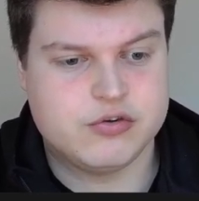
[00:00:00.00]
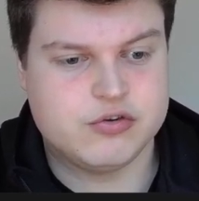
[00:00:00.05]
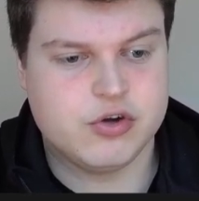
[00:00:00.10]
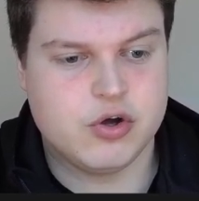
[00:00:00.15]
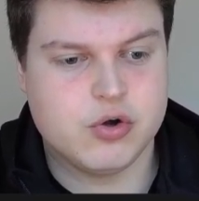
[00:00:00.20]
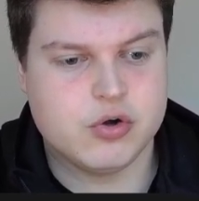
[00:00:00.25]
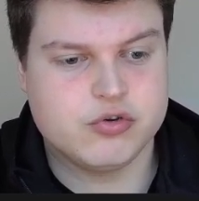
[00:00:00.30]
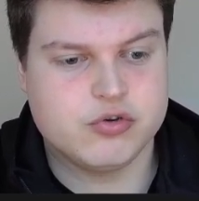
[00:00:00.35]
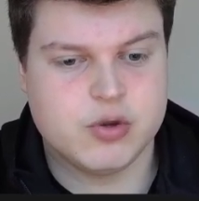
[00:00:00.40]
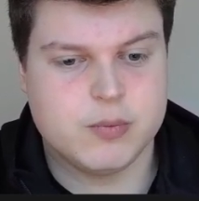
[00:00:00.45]

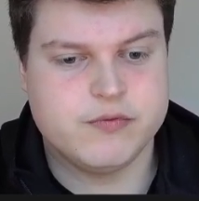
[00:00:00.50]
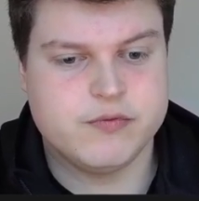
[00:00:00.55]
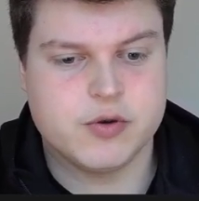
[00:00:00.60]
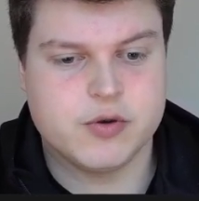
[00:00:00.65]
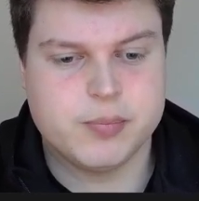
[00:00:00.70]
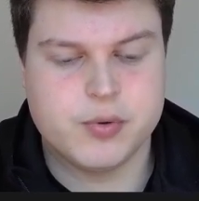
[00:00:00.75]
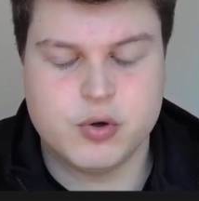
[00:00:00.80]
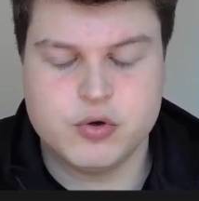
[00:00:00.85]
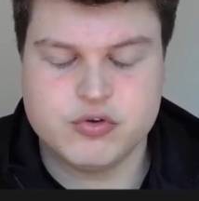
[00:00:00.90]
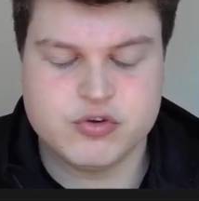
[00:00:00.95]
some of your
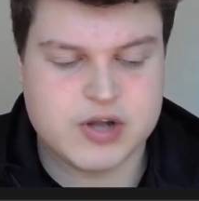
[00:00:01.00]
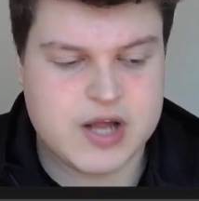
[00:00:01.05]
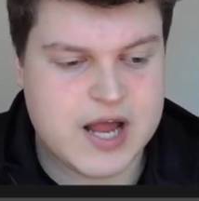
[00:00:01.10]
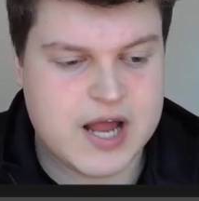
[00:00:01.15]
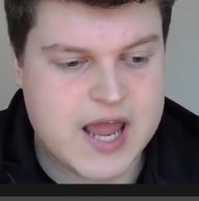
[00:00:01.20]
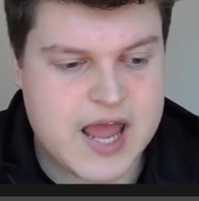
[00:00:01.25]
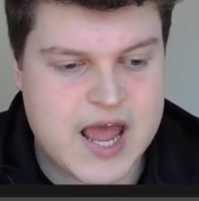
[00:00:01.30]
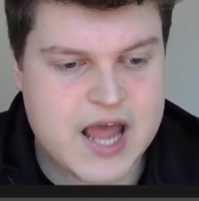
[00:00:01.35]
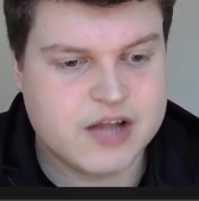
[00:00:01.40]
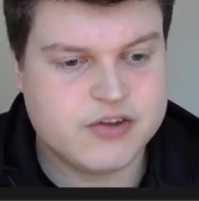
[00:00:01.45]
posts.
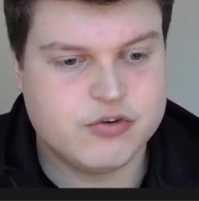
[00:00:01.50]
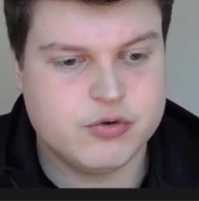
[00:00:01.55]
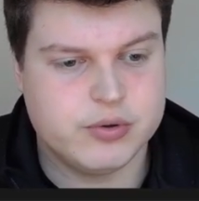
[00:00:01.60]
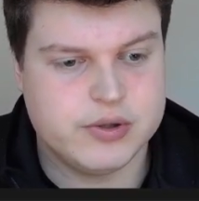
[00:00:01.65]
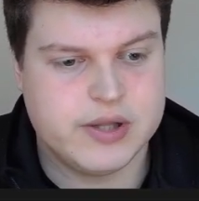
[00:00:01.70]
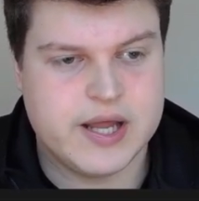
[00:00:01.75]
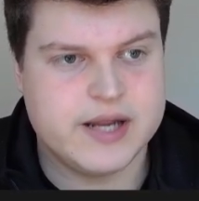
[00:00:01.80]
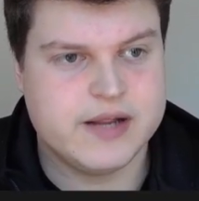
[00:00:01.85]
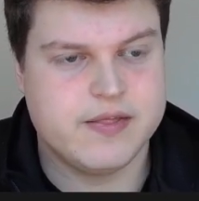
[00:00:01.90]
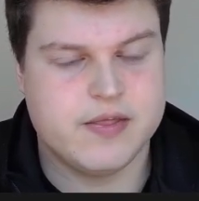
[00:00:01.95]
I had to
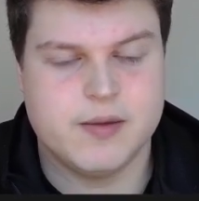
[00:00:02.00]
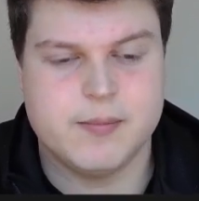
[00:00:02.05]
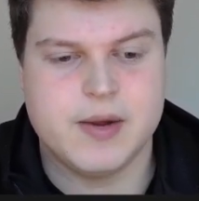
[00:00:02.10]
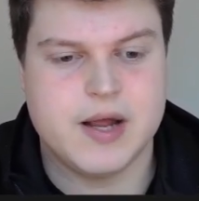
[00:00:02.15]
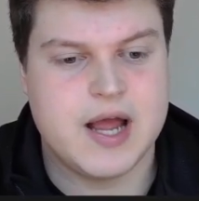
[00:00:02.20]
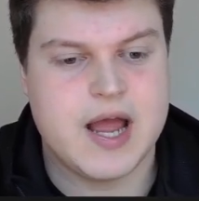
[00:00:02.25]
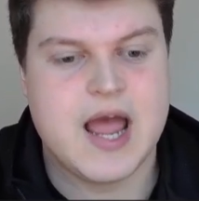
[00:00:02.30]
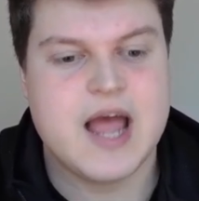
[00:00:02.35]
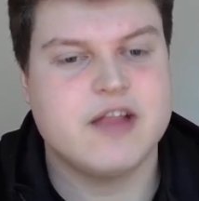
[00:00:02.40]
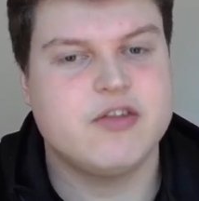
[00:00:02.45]
like them.
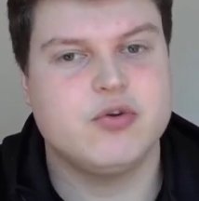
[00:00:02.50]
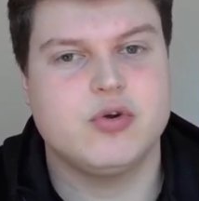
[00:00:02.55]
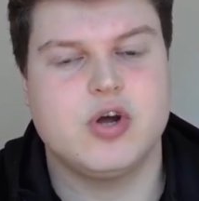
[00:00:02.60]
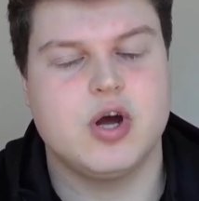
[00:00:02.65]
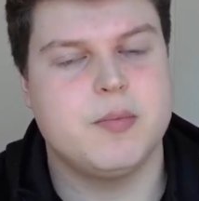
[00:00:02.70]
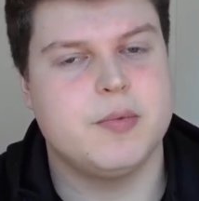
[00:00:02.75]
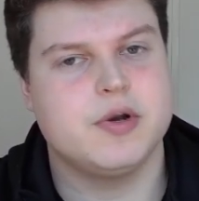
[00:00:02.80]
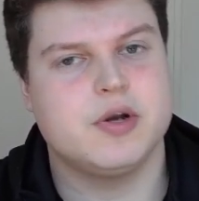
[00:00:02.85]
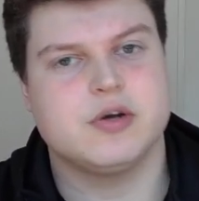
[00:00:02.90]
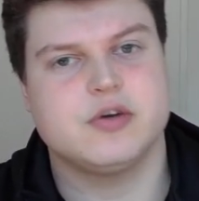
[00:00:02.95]
I had to
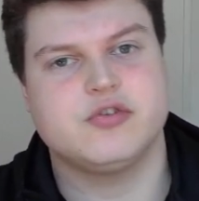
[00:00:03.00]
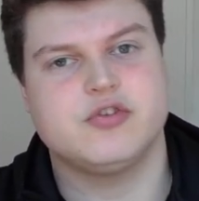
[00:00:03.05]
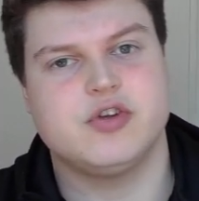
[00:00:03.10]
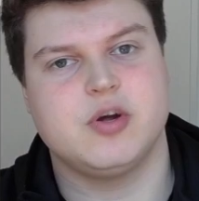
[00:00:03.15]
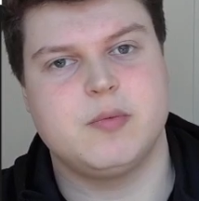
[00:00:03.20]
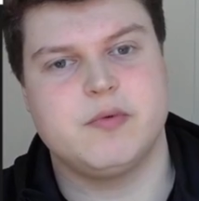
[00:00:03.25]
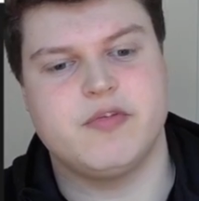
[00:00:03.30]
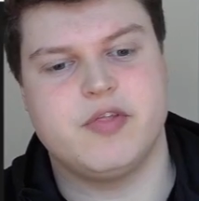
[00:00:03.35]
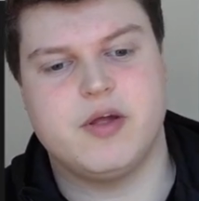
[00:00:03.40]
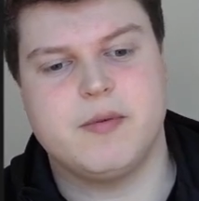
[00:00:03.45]
comment on
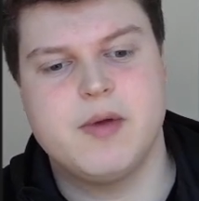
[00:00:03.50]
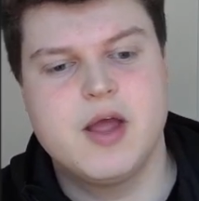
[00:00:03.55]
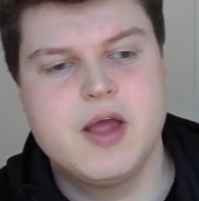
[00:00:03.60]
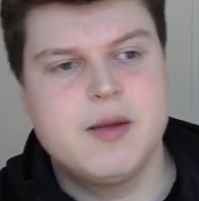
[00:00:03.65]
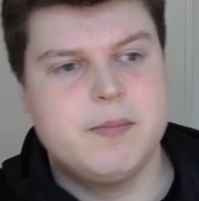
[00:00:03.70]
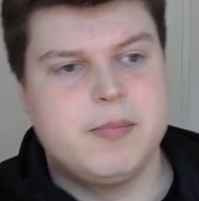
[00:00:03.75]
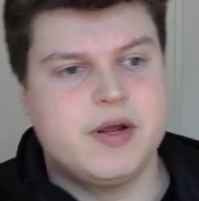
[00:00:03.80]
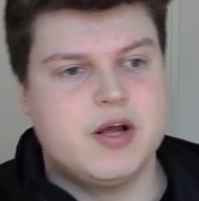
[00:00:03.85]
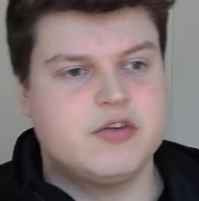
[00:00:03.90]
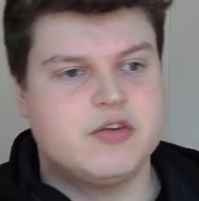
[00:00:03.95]
some of them
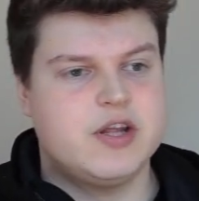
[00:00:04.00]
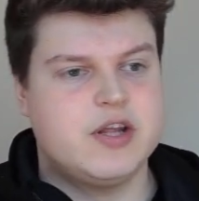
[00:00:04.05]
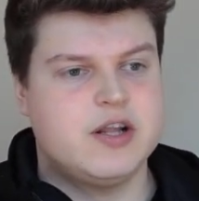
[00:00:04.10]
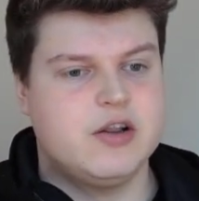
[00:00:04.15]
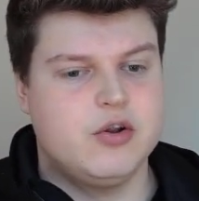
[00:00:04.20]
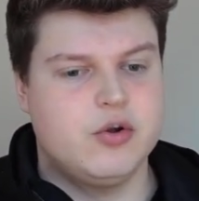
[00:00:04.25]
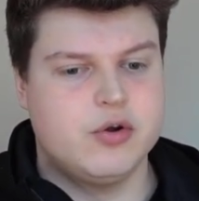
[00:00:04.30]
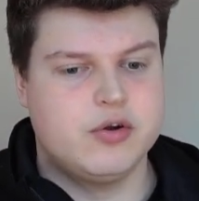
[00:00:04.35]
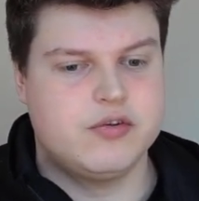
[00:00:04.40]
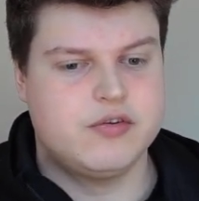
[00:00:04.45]
because it
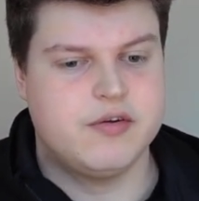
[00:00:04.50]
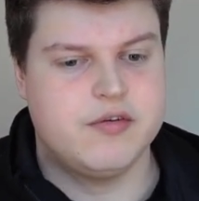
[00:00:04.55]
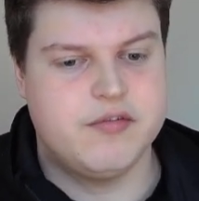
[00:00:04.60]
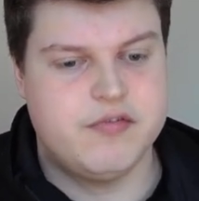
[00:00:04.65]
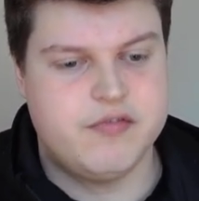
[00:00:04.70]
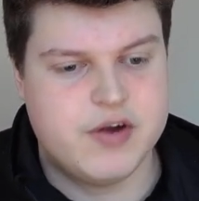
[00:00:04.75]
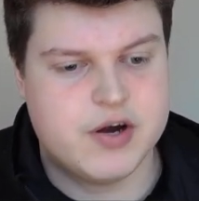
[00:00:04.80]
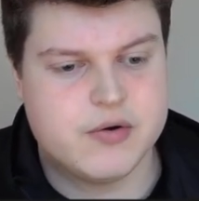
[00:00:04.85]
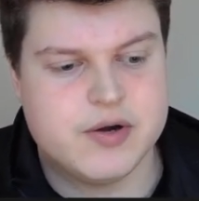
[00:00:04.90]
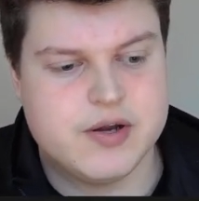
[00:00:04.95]
looks
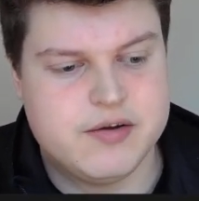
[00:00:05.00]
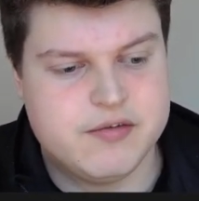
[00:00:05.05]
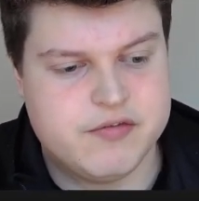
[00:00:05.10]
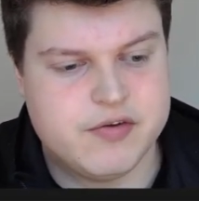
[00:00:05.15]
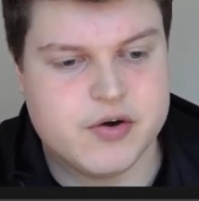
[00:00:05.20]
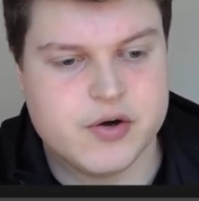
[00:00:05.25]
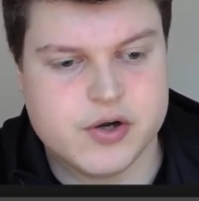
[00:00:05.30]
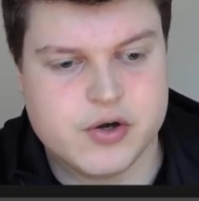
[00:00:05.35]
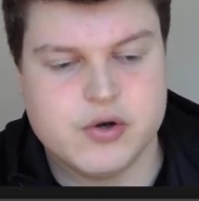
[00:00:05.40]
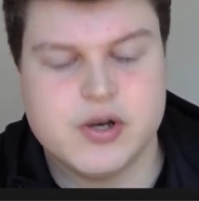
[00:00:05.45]
very,
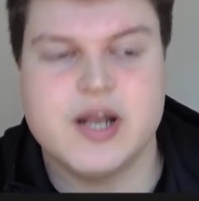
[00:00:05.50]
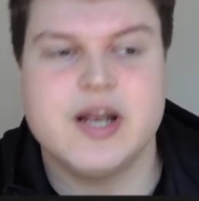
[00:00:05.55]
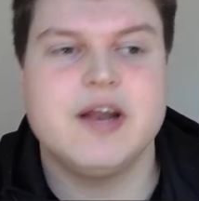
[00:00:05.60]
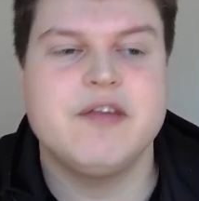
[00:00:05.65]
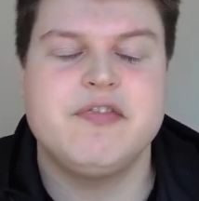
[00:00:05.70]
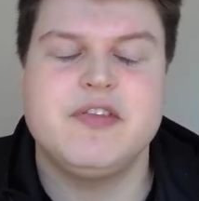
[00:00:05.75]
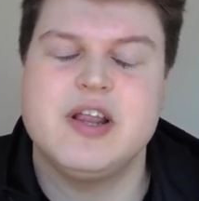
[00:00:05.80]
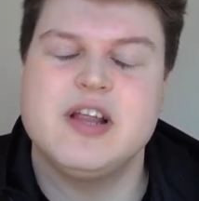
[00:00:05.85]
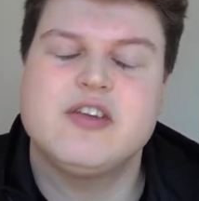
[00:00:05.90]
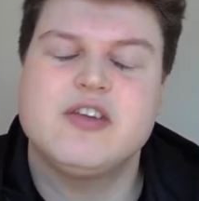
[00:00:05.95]
very good." And
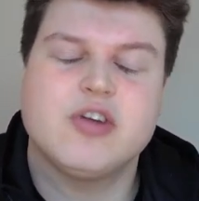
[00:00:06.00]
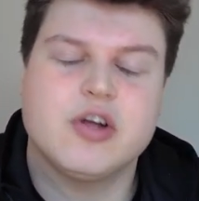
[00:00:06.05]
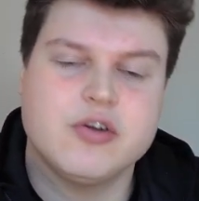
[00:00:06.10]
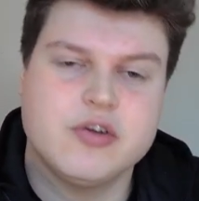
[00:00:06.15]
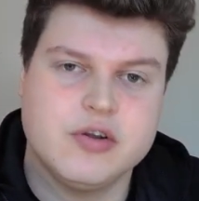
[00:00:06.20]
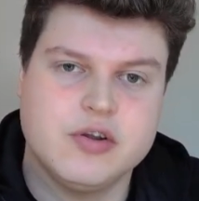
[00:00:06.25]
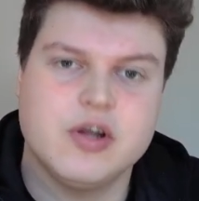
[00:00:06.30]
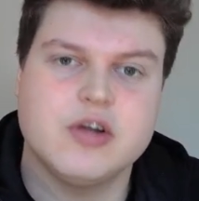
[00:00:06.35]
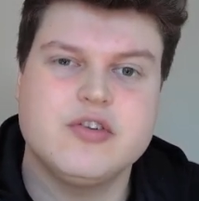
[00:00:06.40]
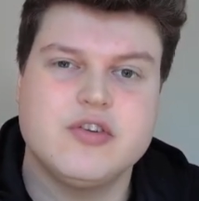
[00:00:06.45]
if this
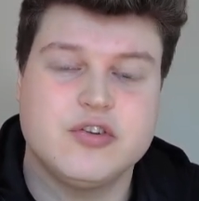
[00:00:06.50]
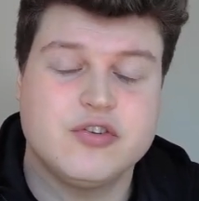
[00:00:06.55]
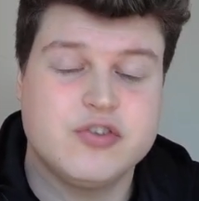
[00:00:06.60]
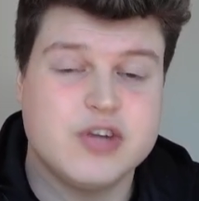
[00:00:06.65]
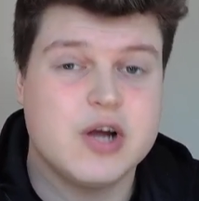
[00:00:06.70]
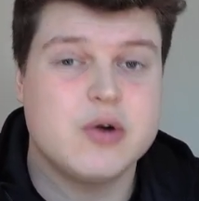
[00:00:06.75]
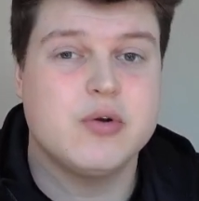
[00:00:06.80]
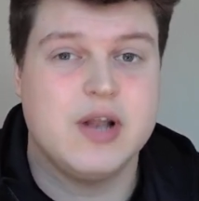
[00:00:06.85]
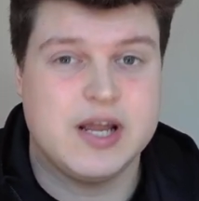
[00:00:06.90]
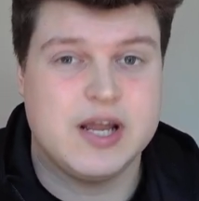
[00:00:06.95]
doesn't
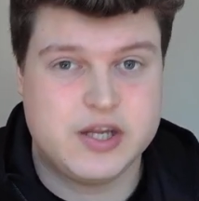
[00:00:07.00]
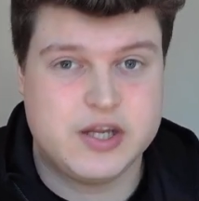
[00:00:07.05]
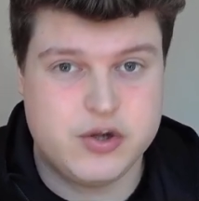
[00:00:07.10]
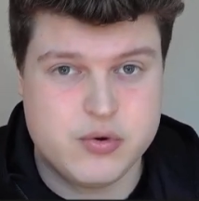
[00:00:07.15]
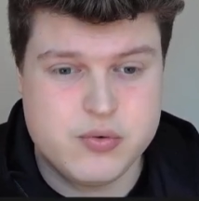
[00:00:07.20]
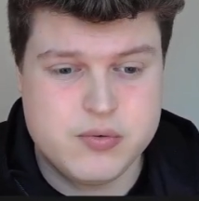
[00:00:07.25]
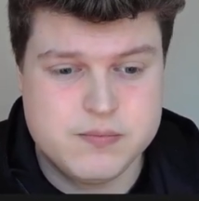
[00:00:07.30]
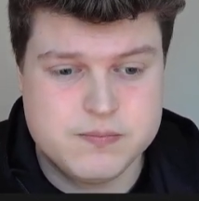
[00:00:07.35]
sound like you